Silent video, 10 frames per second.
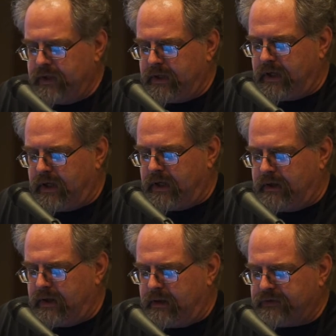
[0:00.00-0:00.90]
Uh,
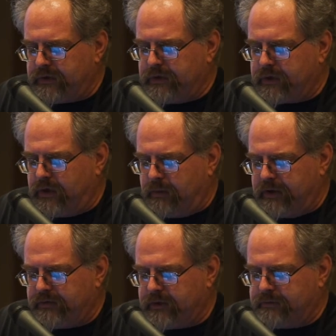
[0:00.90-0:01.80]
I'm starting to call
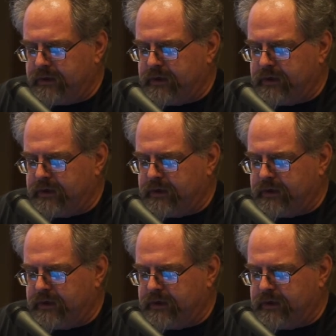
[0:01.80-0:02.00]
myself a